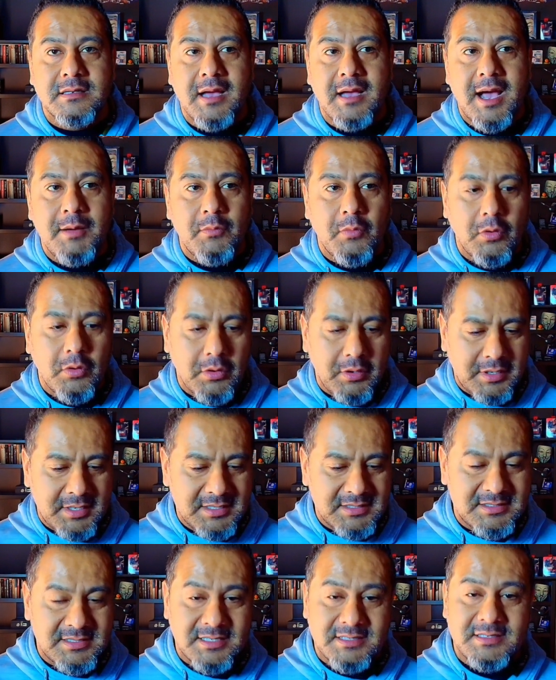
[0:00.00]
I'm more
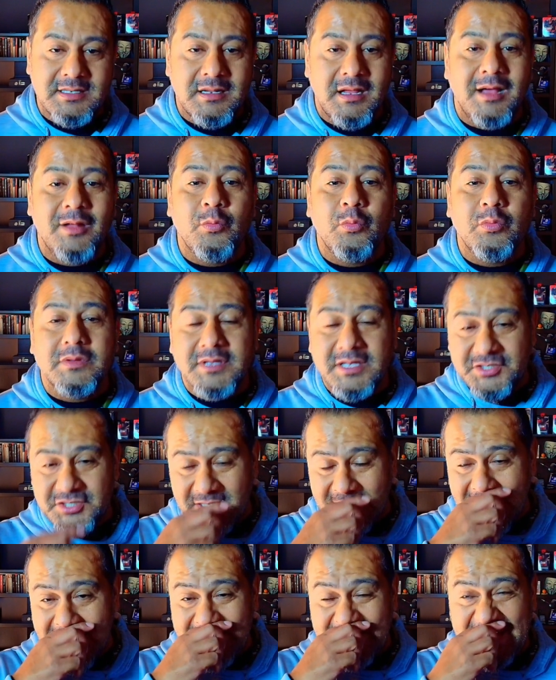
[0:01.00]
consistent on the
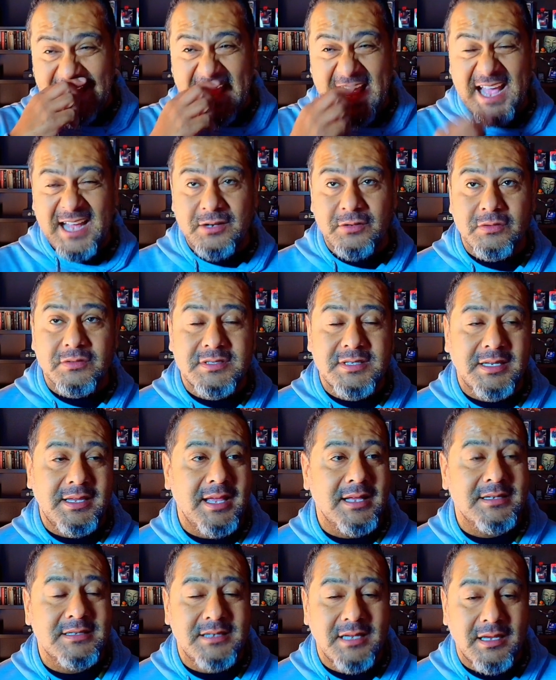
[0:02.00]
shit I need to handle to
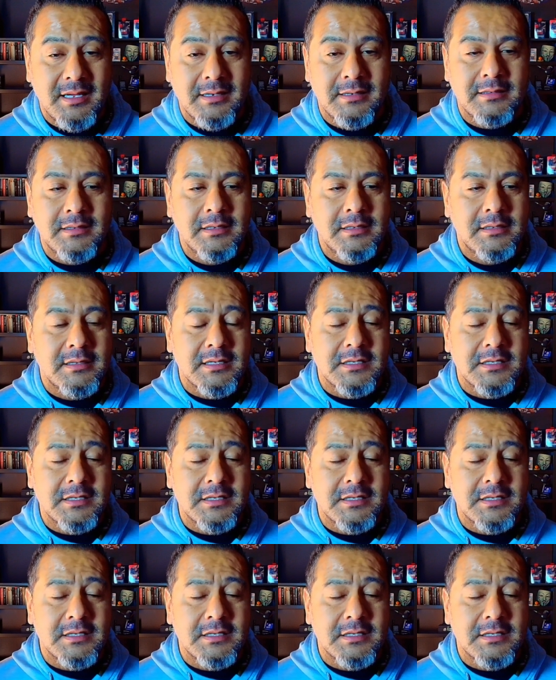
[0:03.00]
get done